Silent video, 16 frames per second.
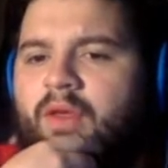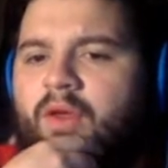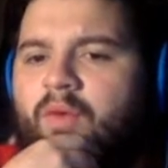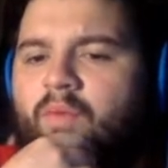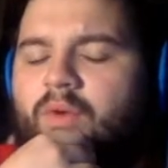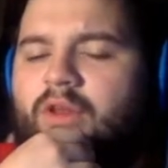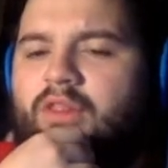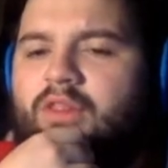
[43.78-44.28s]

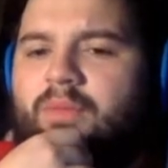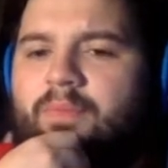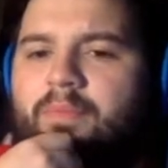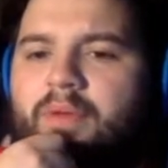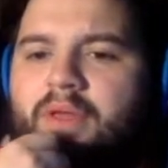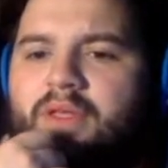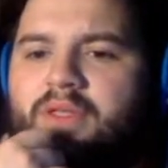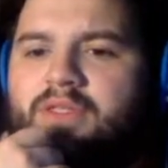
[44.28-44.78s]
One of the
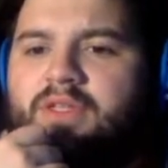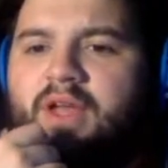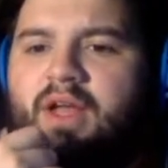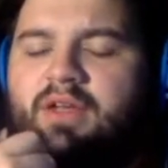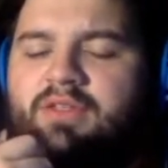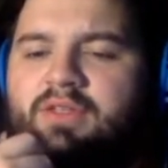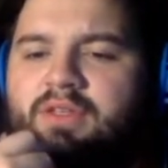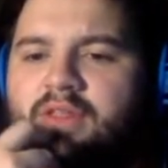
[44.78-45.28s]
biggest
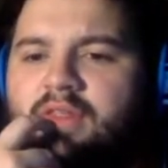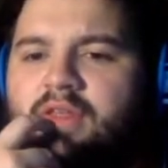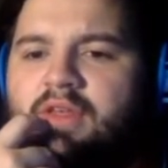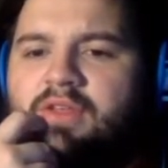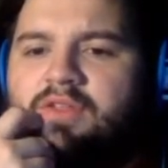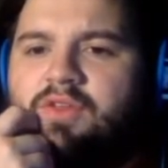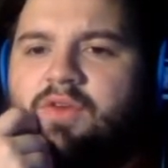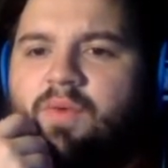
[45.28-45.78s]
toxic
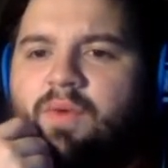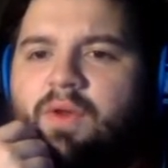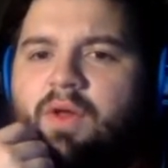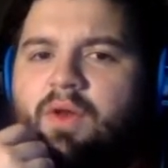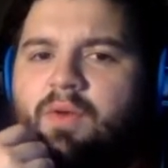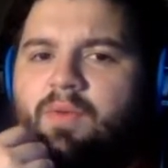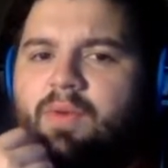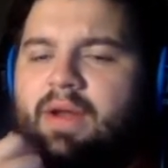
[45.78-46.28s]
things going
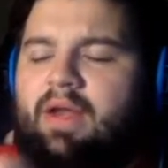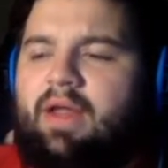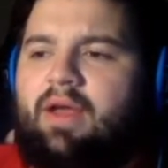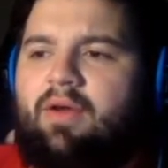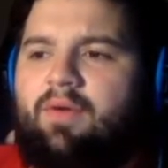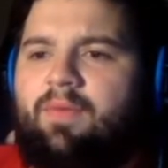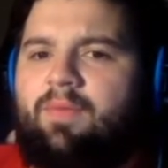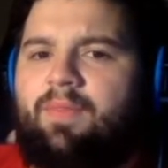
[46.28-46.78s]
on right
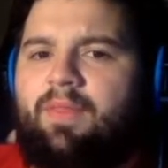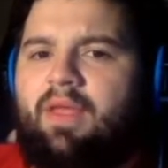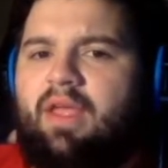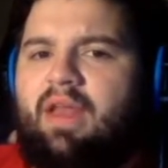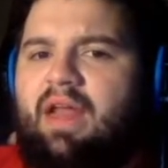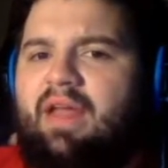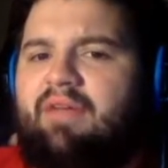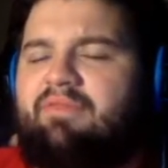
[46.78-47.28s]
now,
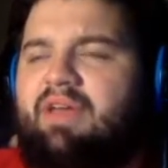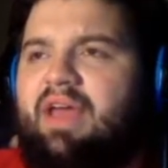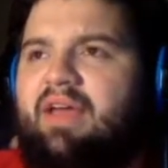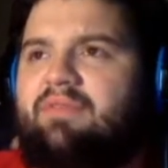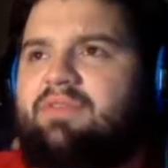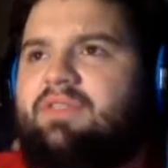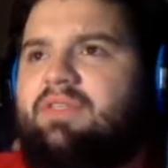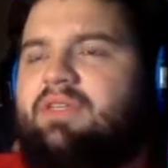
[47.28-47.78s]
and I have
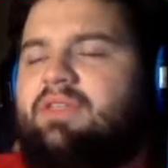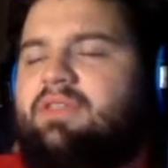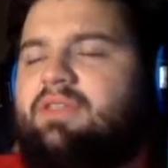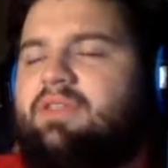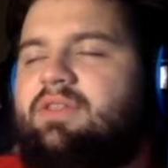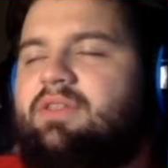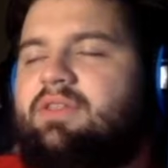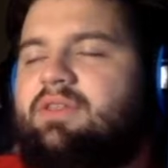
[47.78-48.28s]
seen
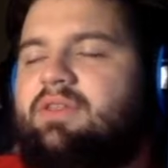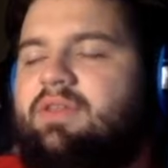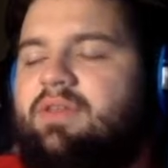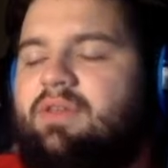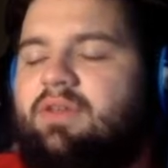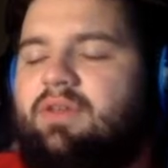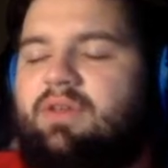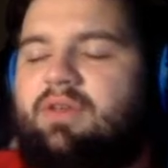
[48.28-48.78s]
since
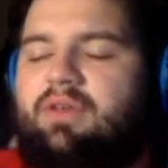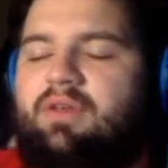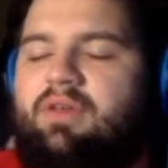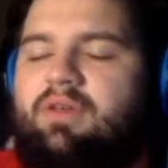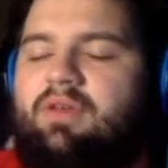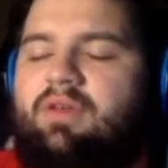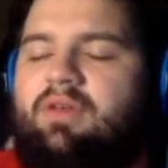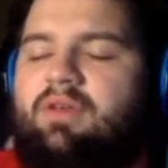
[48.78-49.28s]

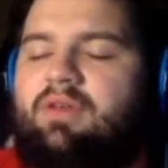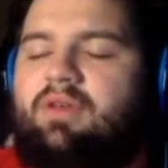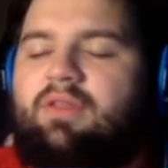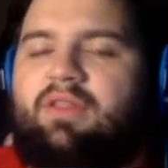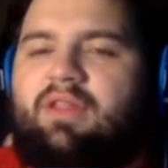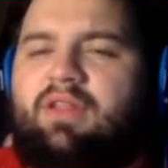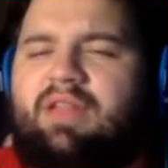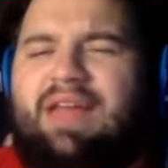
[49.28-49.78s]

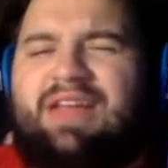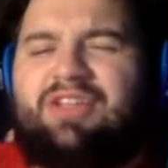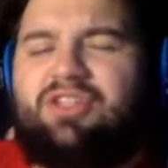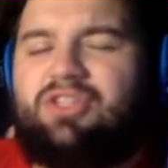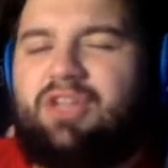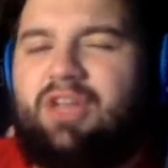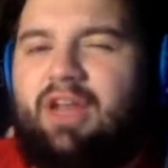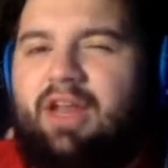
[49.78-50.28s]
The Last
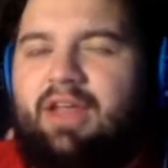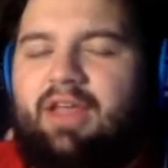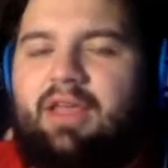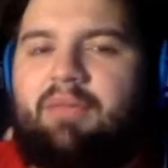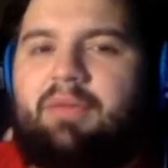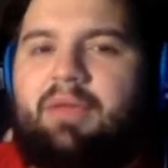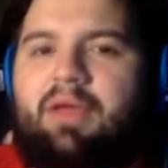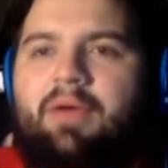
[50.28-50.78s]
Jedi
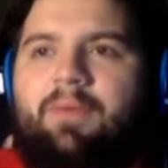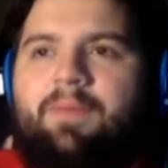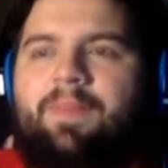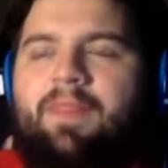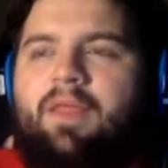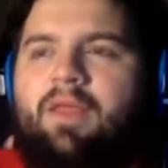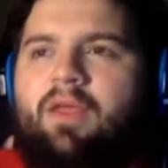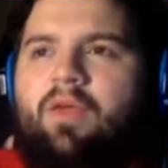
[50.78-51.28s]
came out,
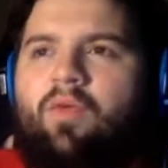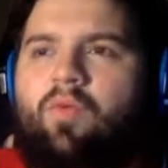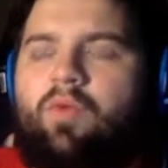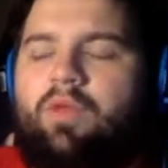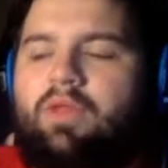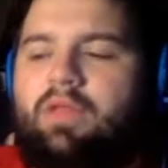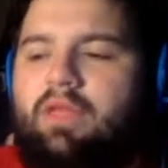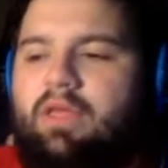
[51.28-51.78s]

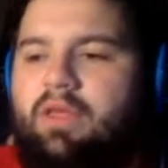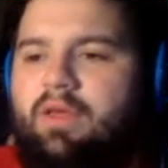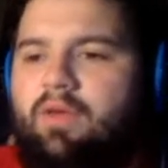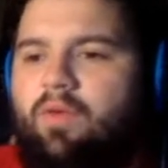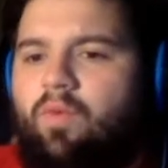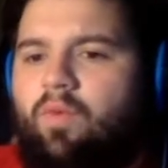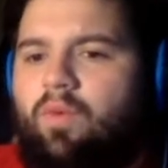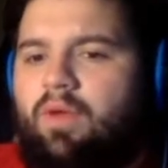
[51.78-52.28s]
really
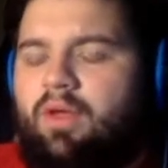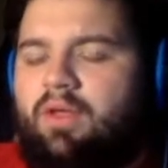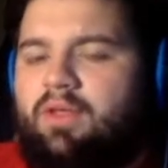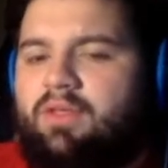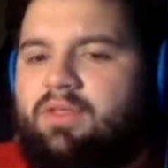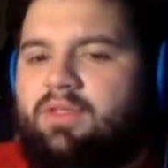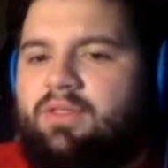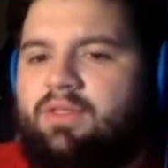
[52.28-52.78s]

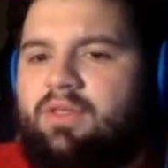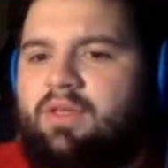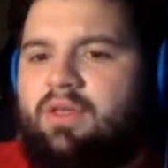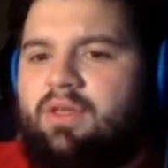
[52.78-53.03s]
was